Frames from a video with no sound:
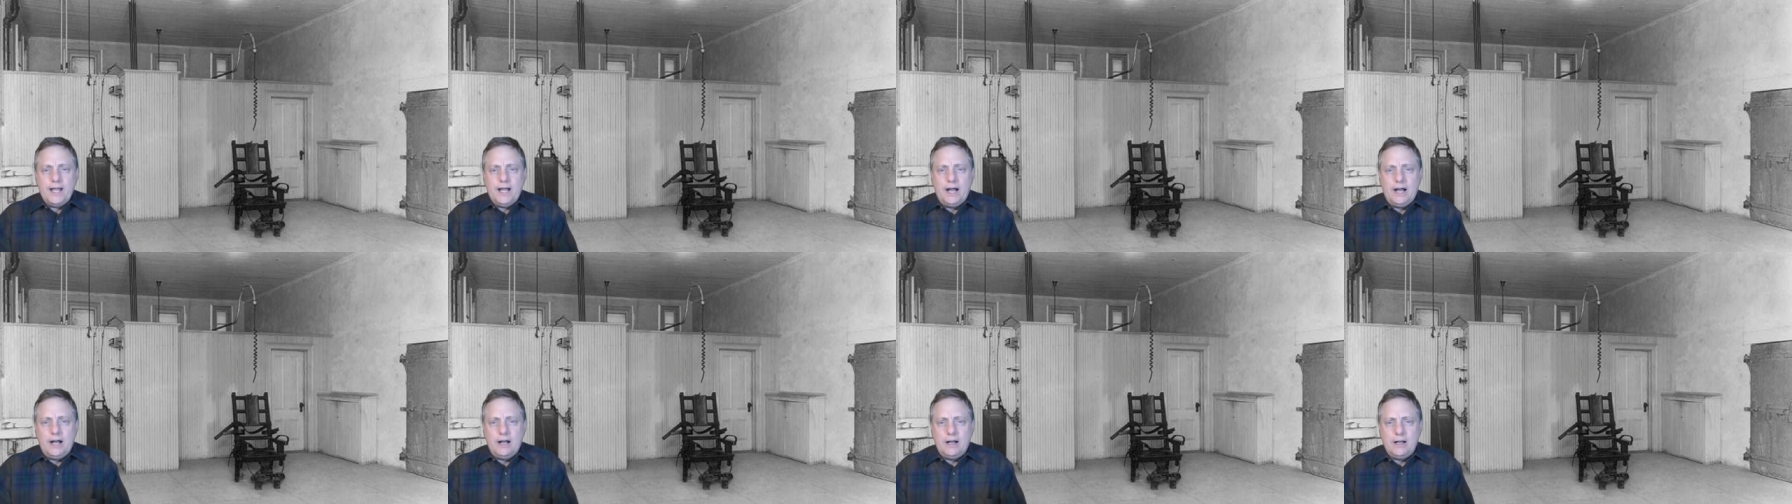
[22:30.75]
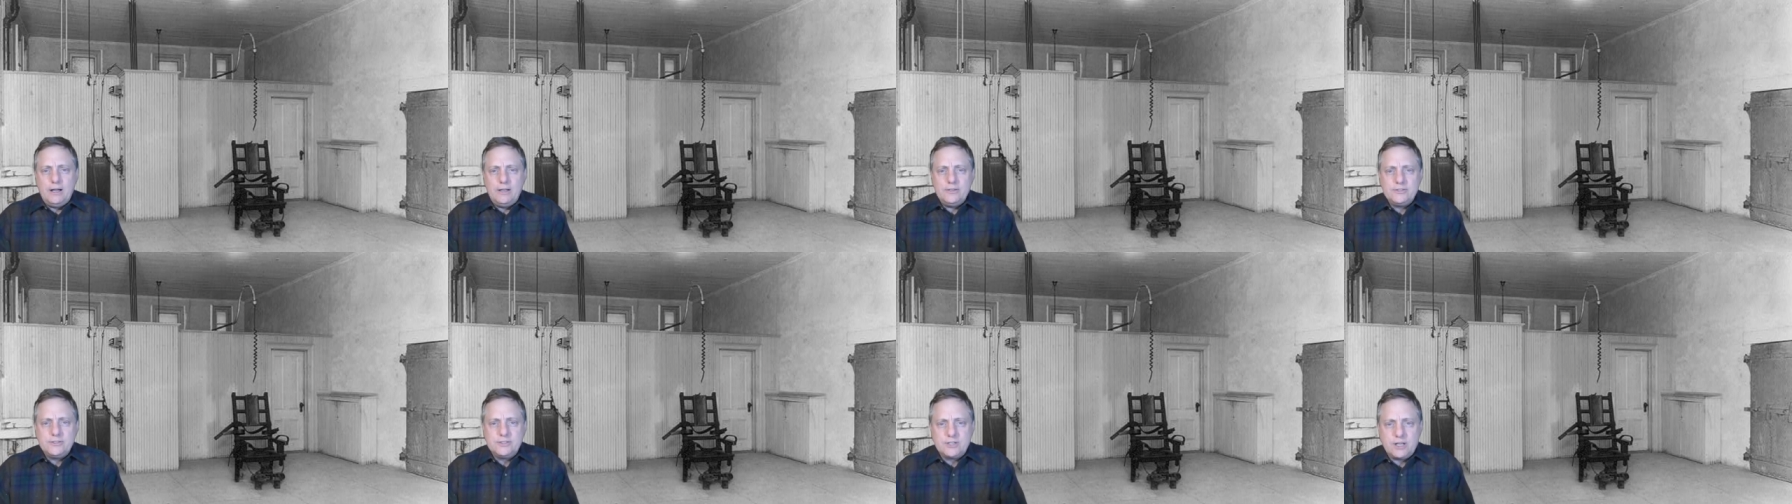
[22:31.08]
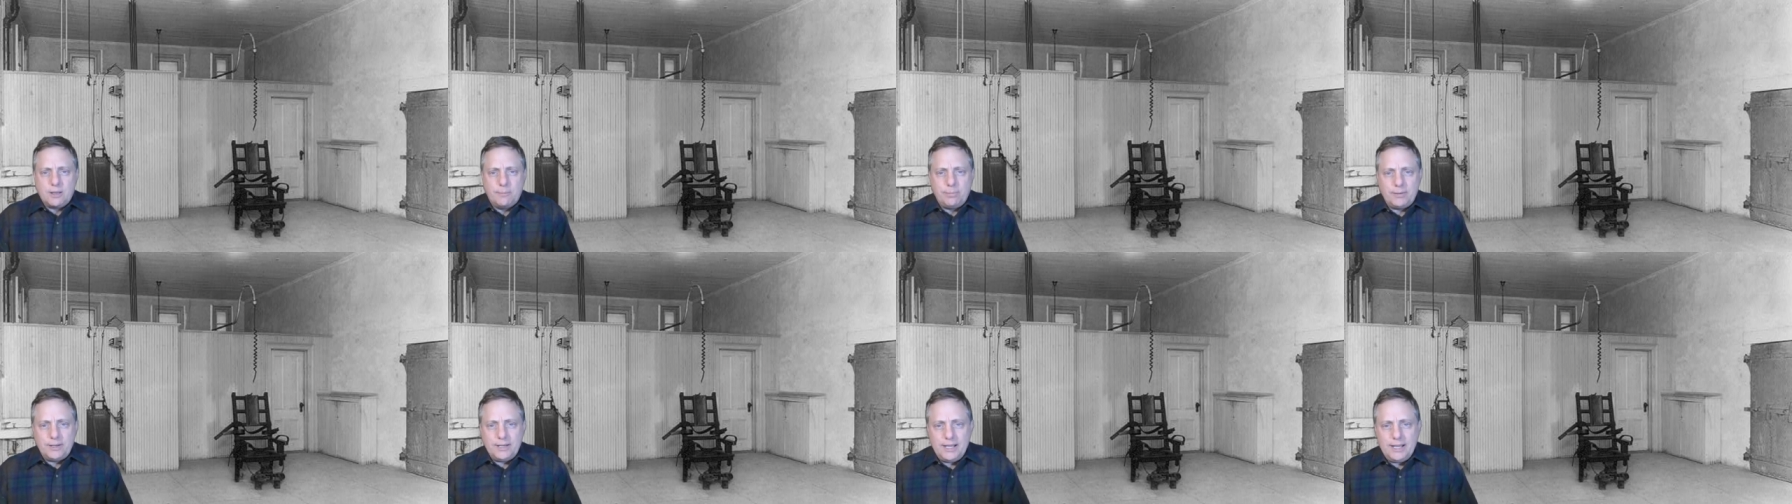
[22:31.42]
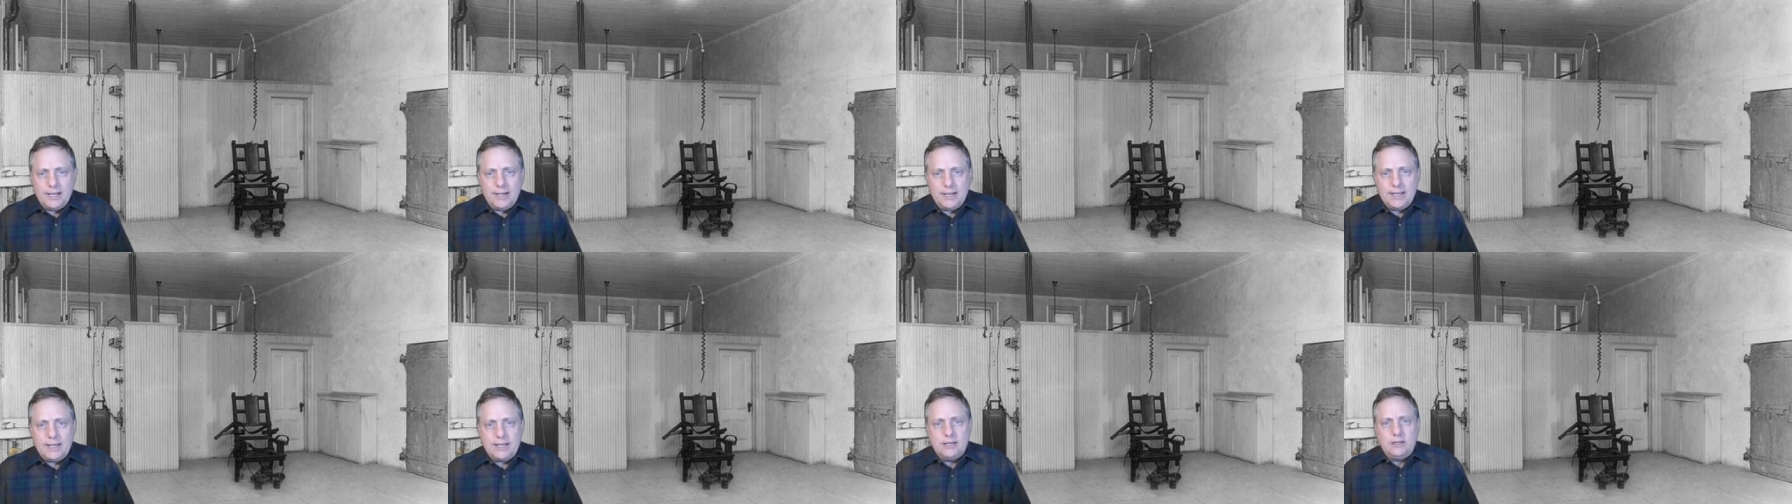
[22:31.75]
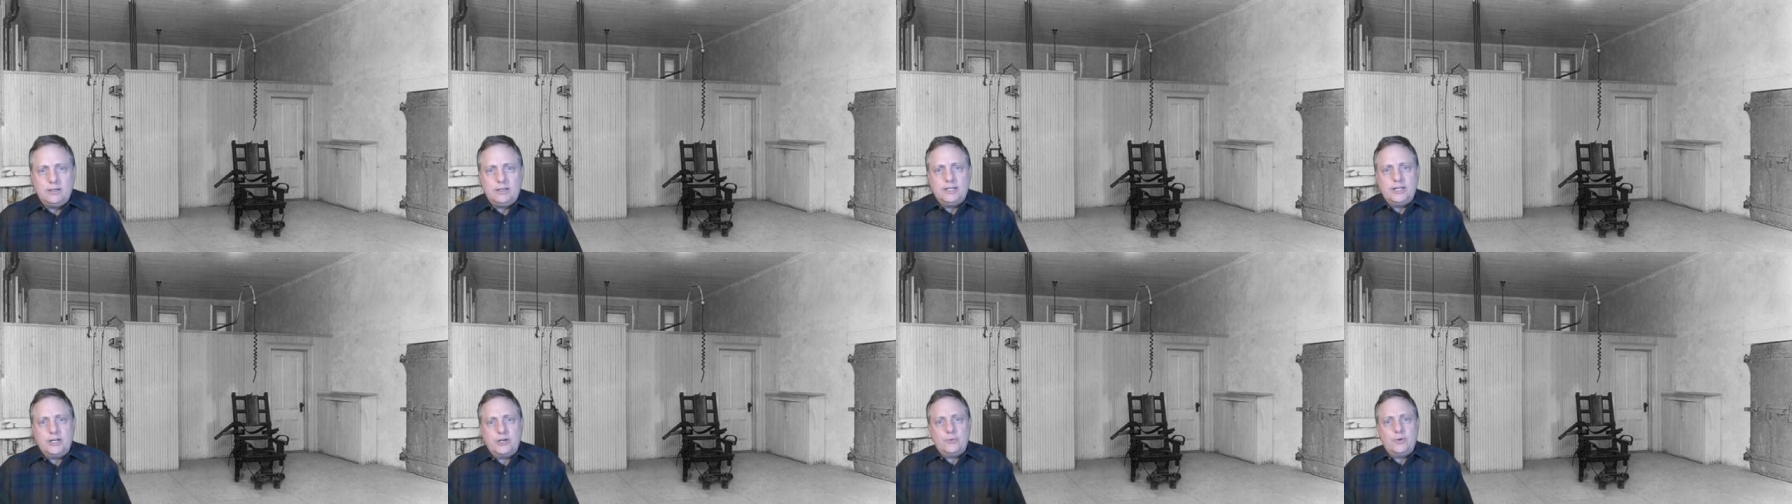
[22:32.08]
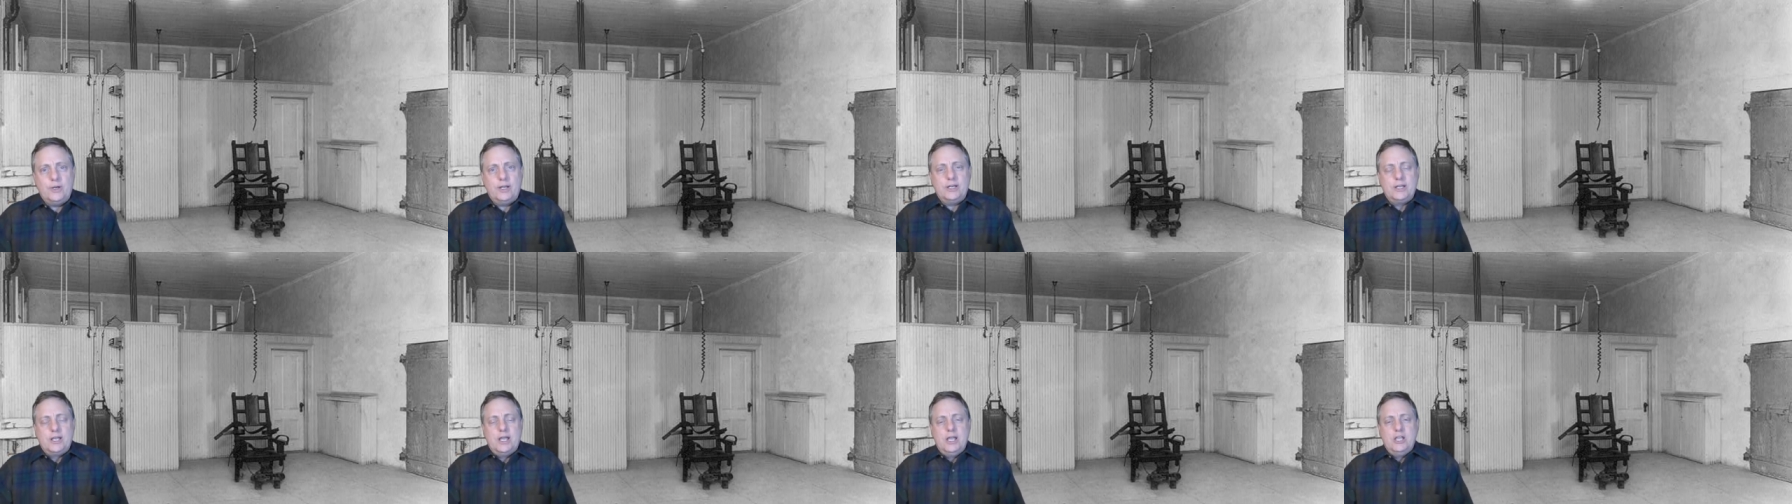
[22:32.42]
uh, completely
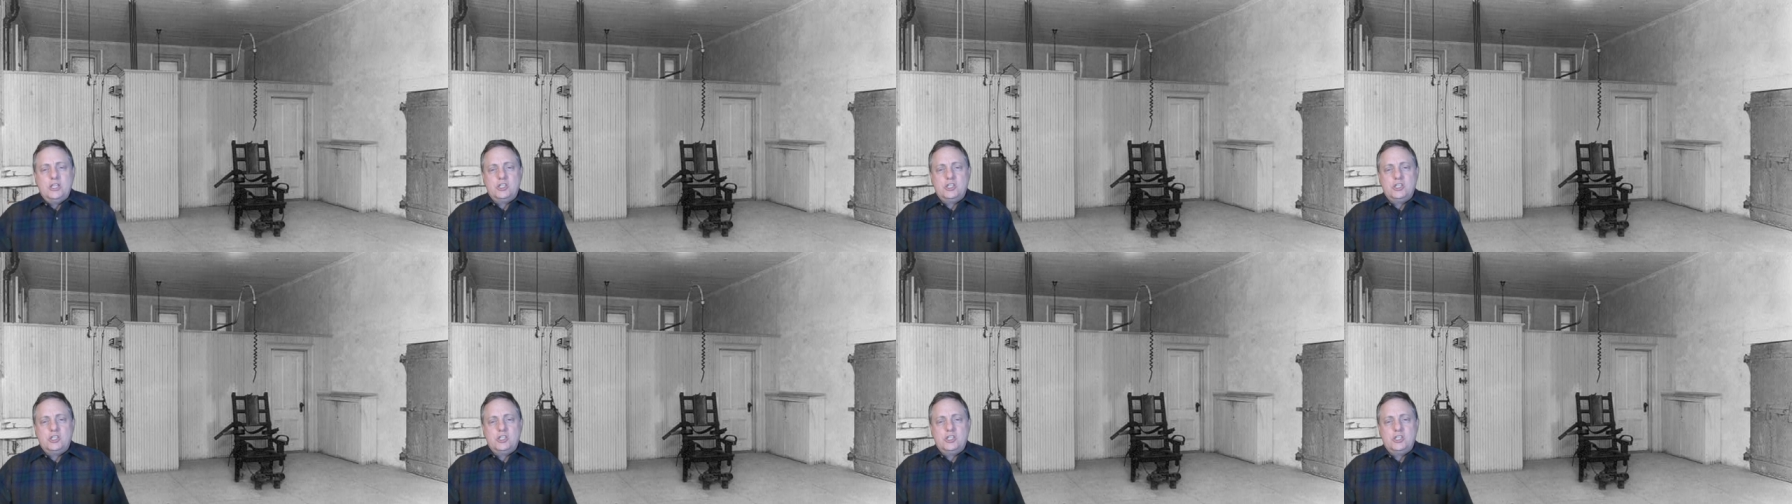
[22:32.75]
illiterate,